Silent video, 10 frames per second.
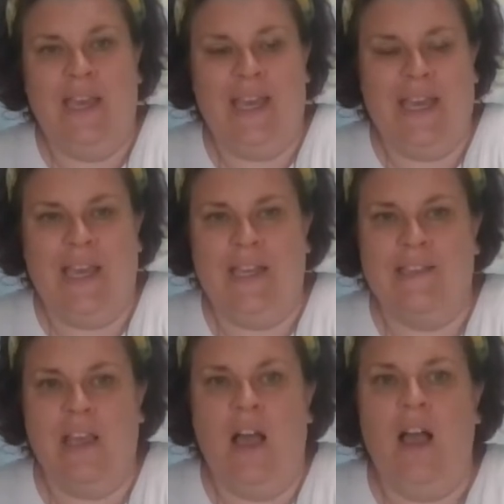It
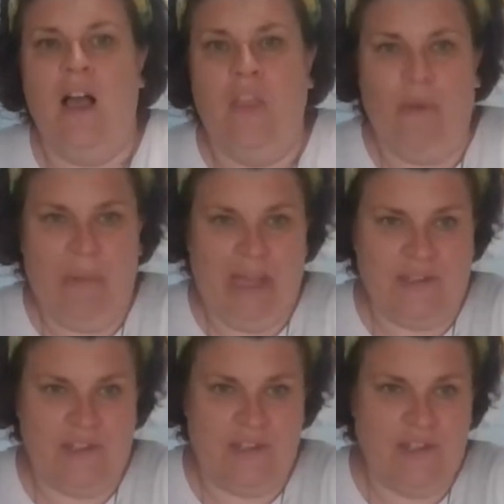is the
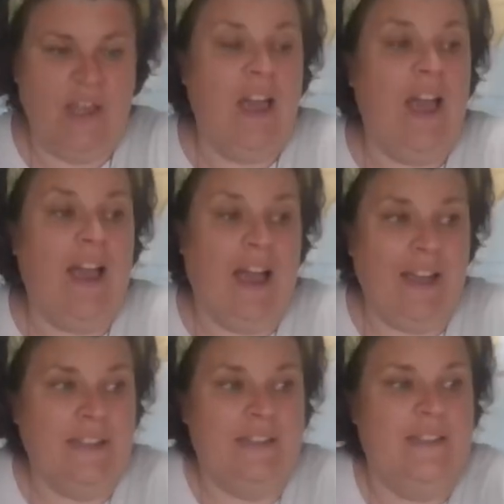best.
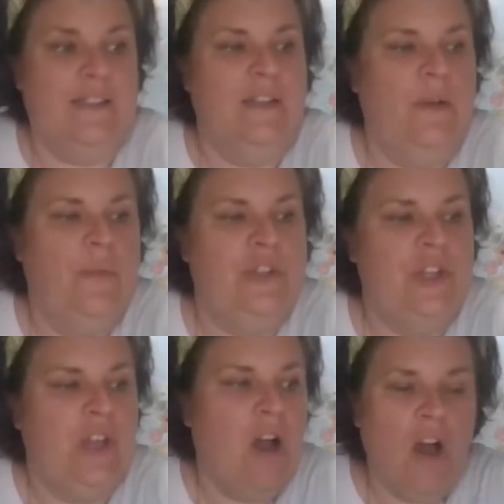And, which
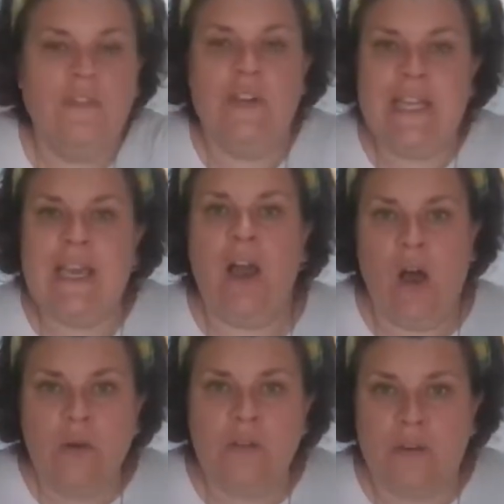you can't really get
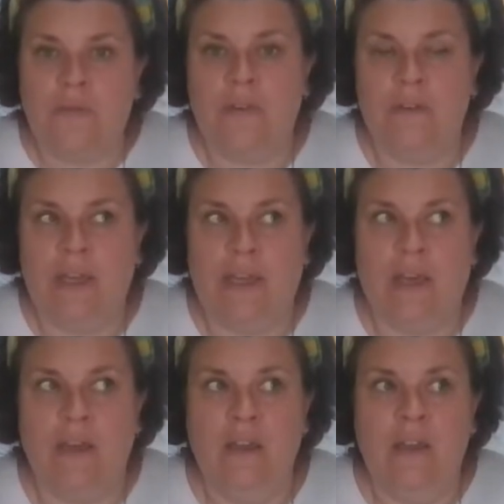hold of
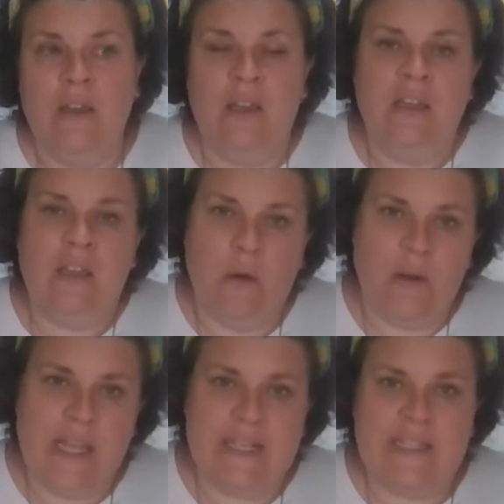here. You go on
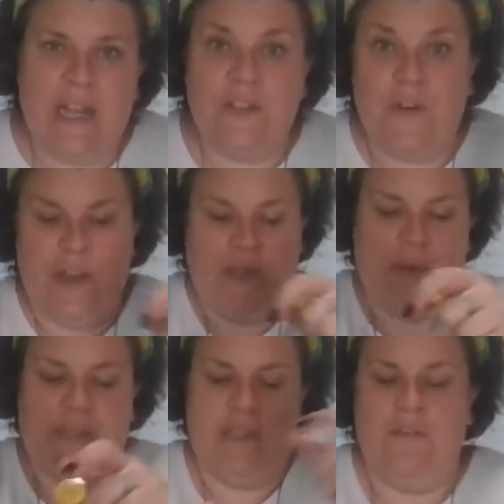the internet, it's very
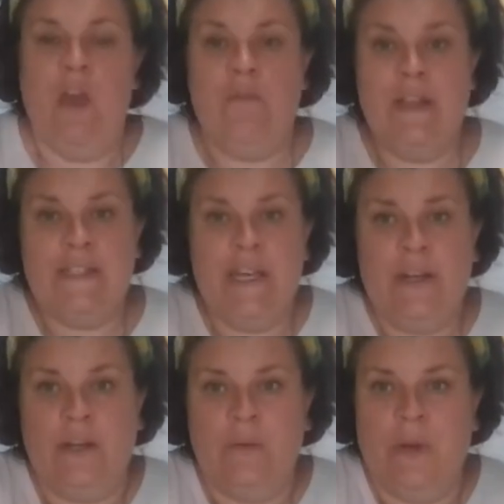expensive.
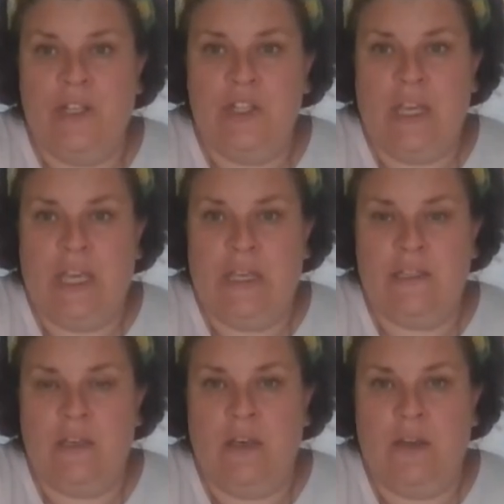Retsina, which
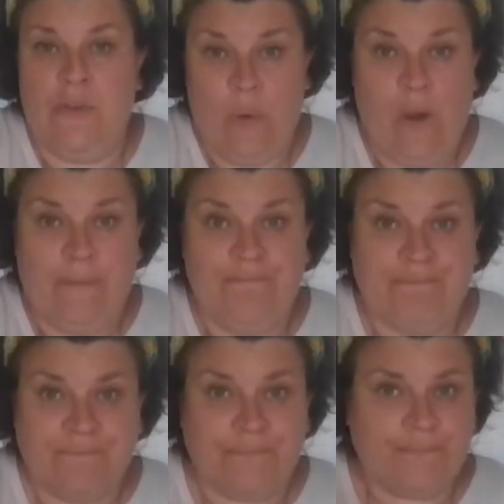is Greek wine.
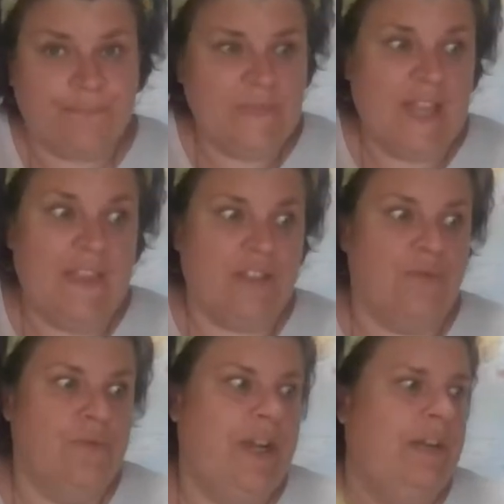That's
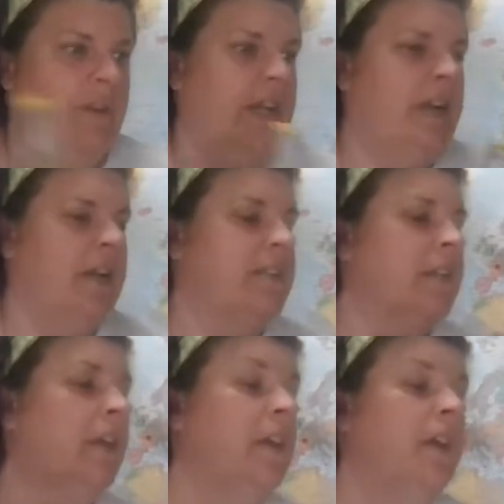really, really nice.
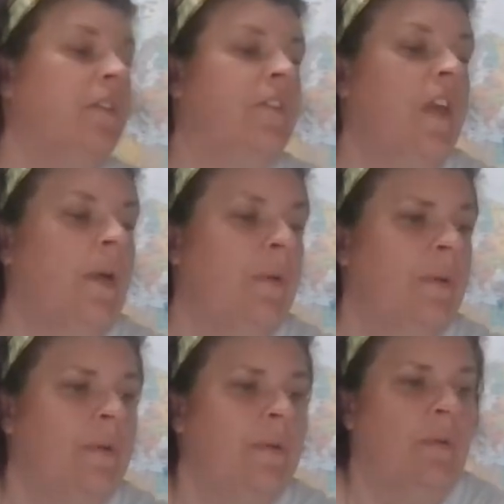
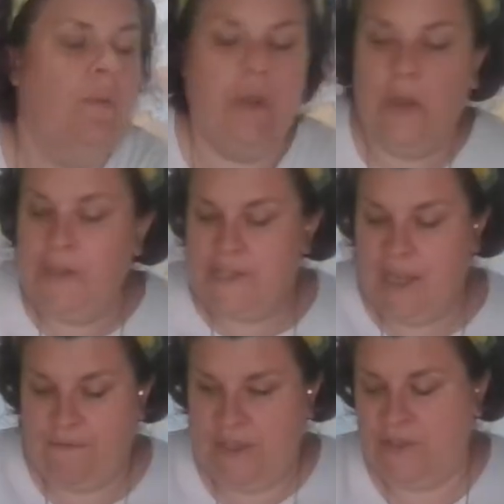So, we're going to
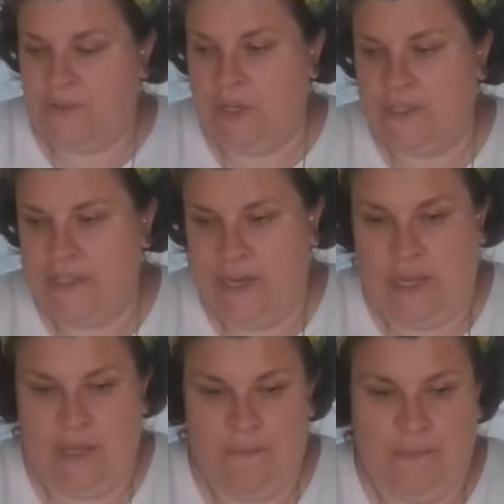have this for our tea.